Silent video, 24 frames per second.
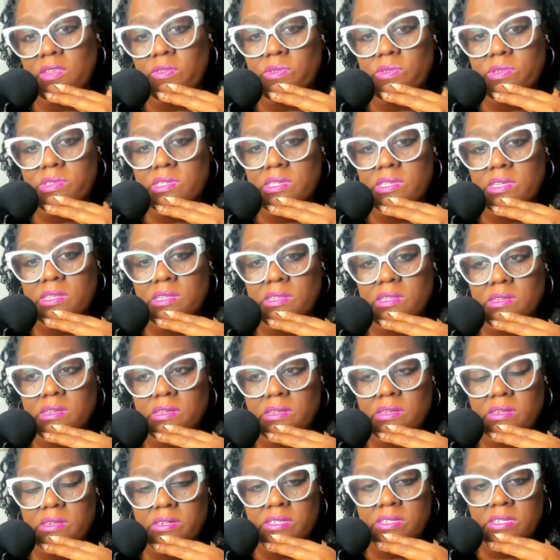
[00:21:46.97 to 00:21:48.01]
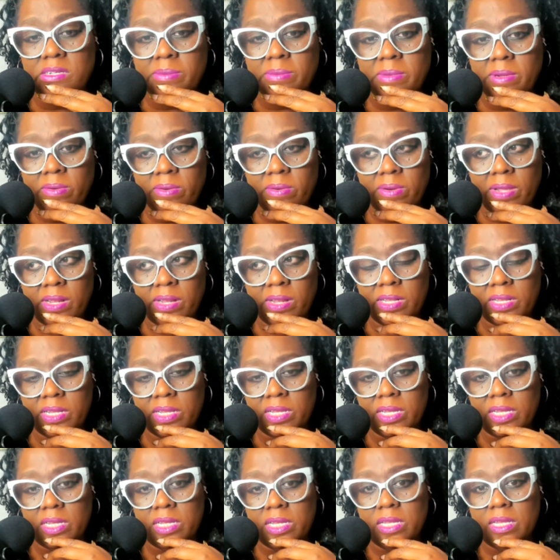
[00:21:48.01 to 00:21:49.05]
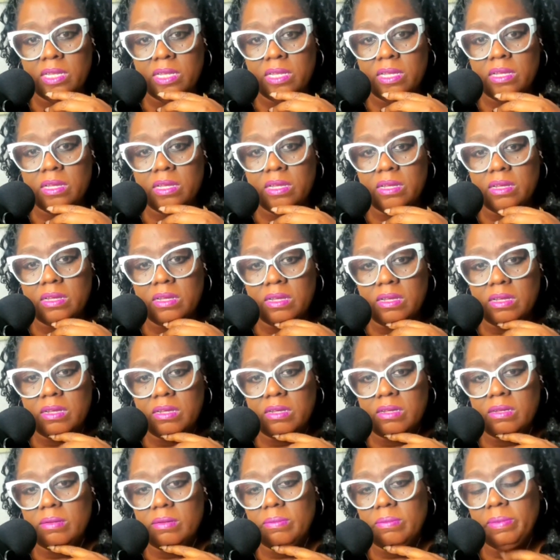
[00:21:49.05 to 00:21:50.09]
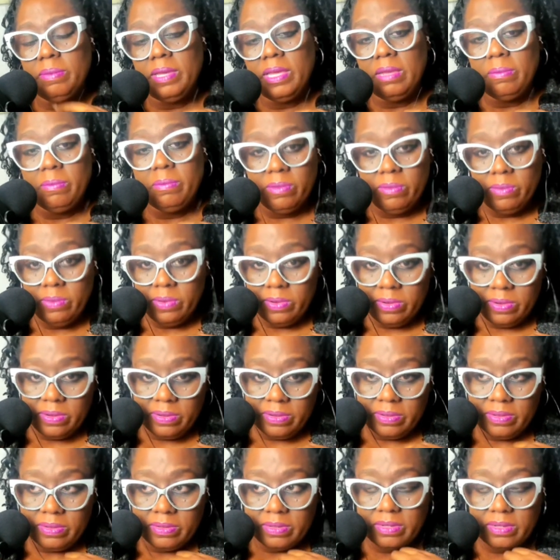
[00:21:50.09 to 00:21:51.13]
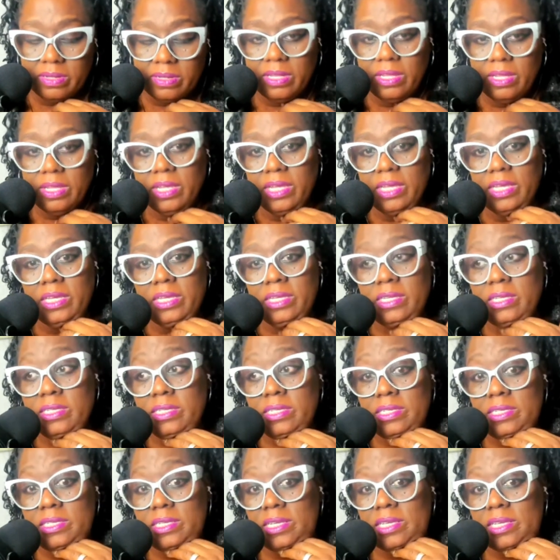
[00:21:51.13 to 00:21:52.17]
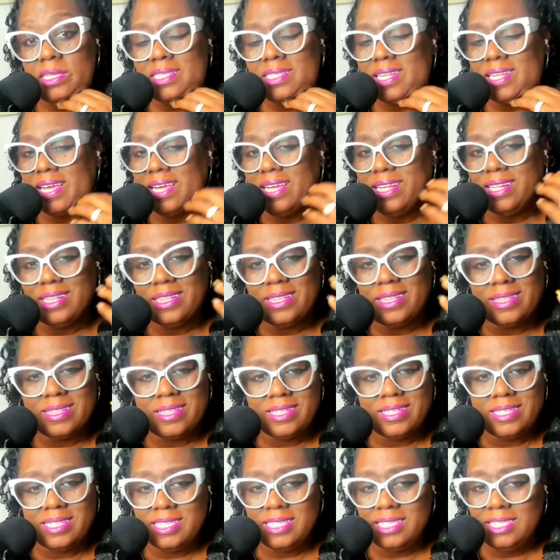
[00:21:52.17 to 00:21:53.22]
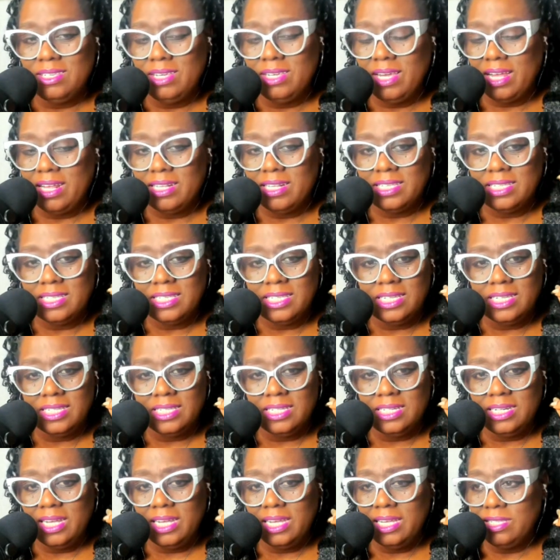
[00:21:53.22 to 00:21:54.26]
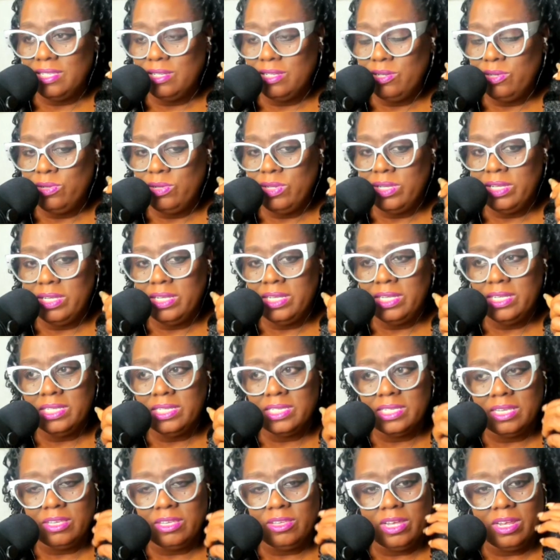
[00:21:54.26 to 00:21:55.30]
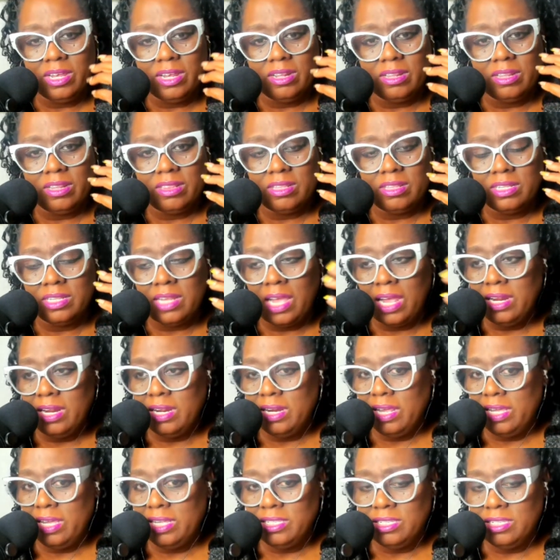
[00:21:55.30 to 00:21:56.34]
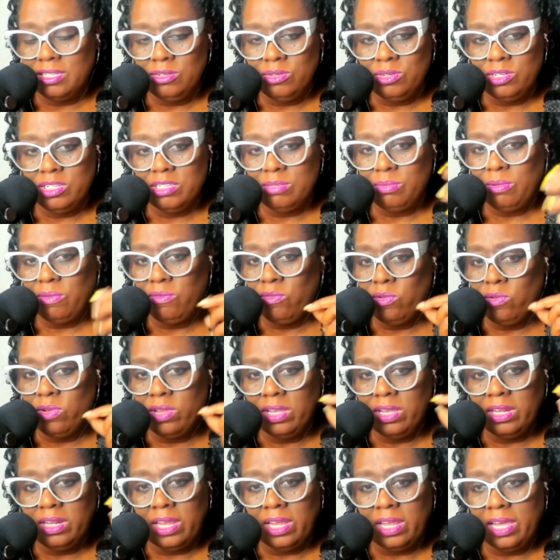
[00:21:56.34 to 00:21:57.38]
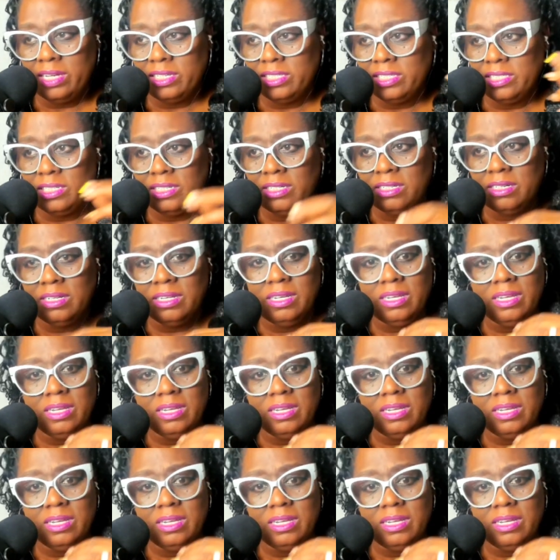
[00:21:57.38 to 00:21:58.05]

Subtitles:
you seen the Democratic paperwork? It's like you got 60 days to do this, and you got 90 days to do this before the election.